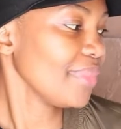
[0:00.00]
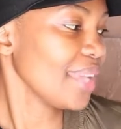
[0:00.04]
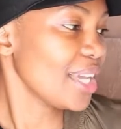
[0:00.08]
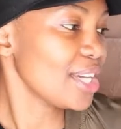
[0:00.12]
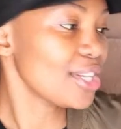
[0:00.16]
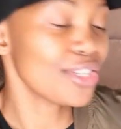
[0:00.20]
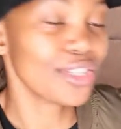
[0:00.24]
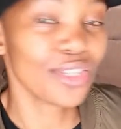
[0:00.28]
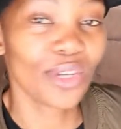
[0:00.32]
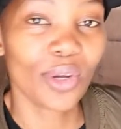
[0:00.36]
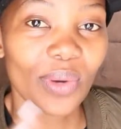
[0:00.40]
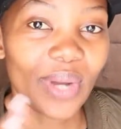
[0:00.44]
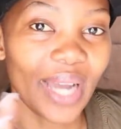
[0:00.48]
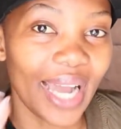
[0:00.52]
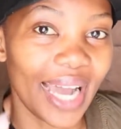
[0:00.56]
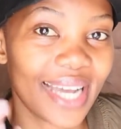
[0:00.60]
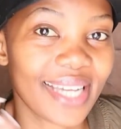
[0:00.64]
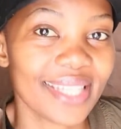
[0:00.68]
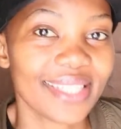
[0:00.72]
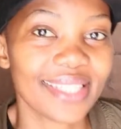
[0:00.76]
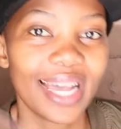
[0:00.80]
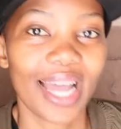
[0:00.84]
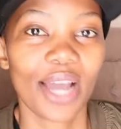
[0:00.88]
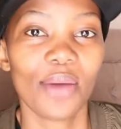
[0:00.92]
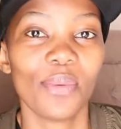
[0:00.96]
so
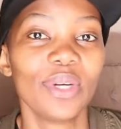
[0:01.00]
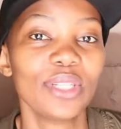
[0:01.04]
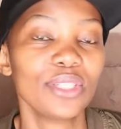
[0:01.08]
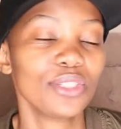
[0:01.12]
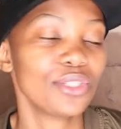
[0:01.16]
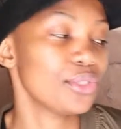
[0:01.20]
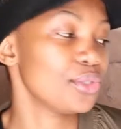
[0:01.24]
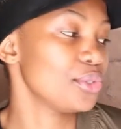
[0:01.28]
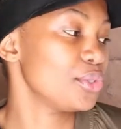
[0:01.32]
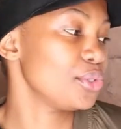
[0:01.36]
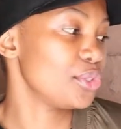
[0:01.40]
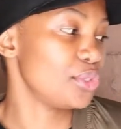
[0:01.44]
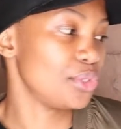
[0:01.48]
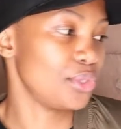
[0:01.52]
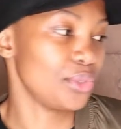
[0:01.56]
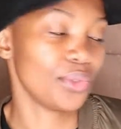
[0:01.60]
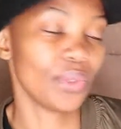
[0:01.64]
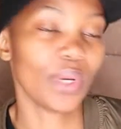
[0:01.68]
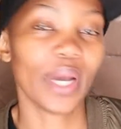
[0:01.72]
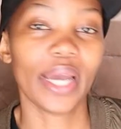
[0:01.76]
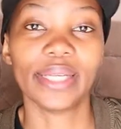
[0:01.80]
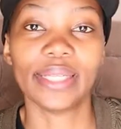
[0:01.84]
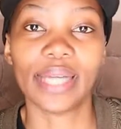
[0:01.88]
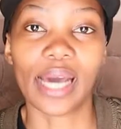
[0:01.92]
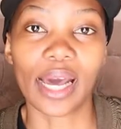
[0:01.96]
guys i want to
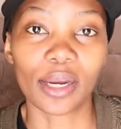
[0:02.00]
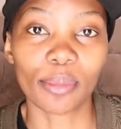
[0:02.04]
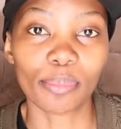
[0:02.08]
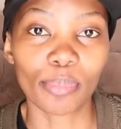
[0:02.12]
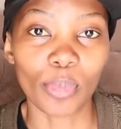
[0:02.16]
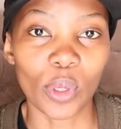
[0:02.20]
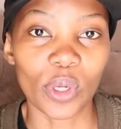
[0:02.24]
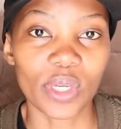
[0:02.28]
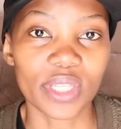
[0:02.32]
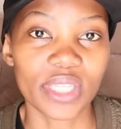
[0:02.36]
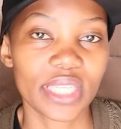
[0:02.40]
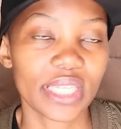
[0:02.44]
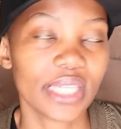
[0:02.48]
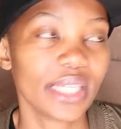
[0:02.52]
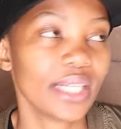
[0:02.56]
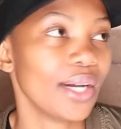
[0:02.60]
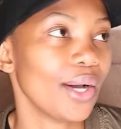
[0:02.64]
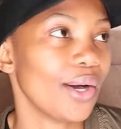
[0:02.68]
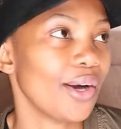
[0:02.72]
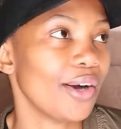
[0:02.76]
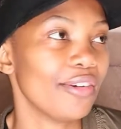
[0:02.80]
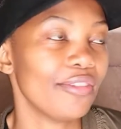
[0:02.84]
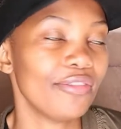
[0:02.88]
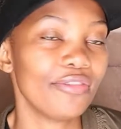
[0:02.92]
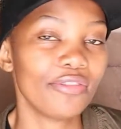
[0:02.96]
do an unboxing
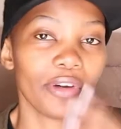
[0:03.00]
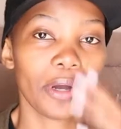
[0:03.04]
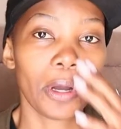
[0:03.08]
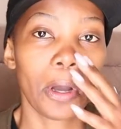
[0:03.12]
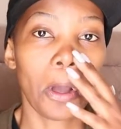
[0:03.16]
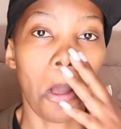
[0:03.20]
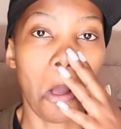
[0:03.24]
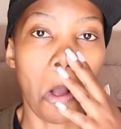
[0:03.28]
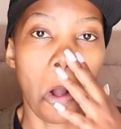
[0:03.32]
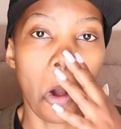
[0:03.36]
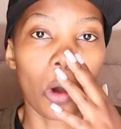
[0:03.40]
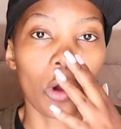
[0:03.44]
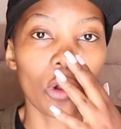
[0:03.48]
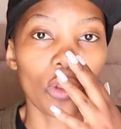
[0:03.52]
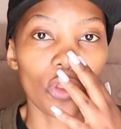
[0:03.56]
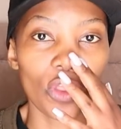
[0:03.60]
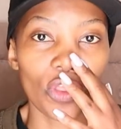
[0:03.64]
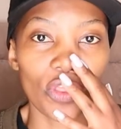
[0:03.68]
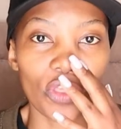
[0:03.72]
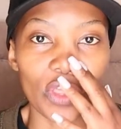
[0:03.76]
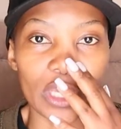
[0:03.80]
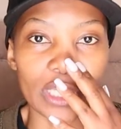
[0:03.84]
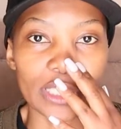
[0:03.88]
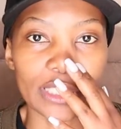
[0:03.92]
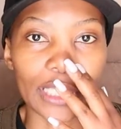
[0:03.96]
of all the
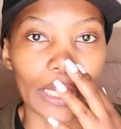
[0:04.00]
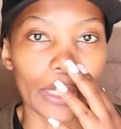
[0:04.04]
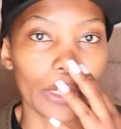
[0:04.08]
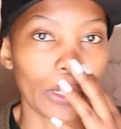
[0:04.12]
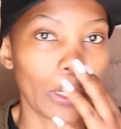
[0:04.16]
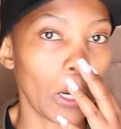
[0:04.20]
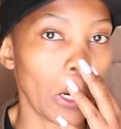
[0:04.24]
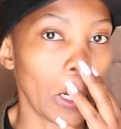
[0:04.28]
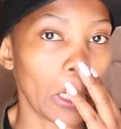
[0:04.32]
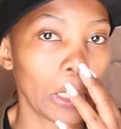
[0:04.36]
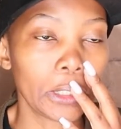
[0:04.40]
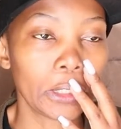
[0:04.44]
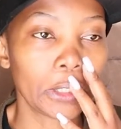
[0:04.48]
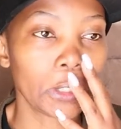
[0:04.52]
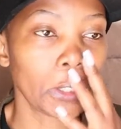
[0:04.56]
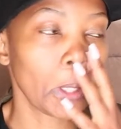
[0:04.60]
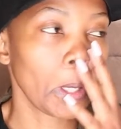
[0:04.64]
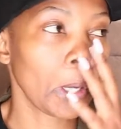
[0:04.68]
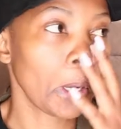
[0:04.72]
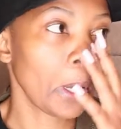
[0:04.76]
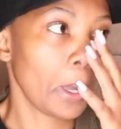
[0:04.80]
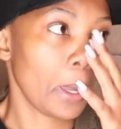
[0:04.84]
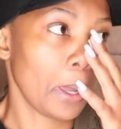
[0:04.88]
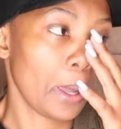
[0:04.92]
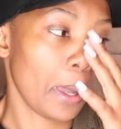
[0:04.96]
things i got
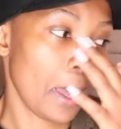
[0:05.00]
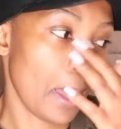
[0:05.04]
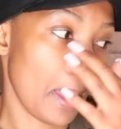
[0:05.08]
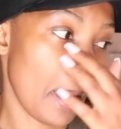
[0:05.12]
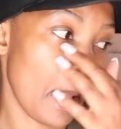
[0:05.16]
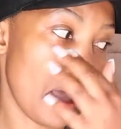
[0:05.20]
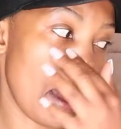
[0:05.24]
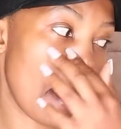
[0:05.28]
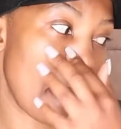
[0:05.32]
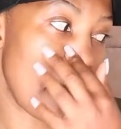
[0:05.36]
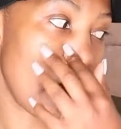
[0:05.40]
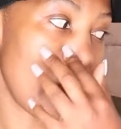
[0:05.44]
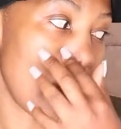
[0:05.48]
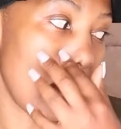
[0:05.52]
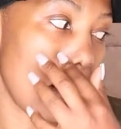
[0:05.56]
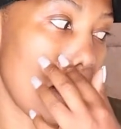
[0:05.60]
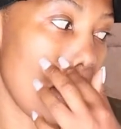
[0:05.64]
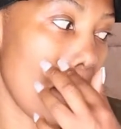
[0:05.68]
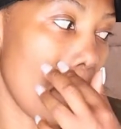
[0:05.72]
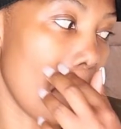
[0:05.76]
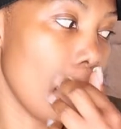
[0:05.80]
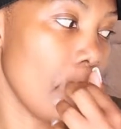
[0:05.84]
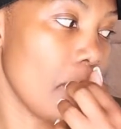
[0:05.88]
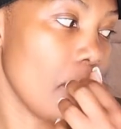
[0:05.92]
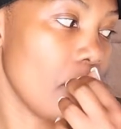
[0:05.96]

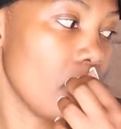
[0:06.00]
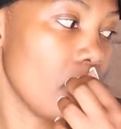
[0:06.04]
uh,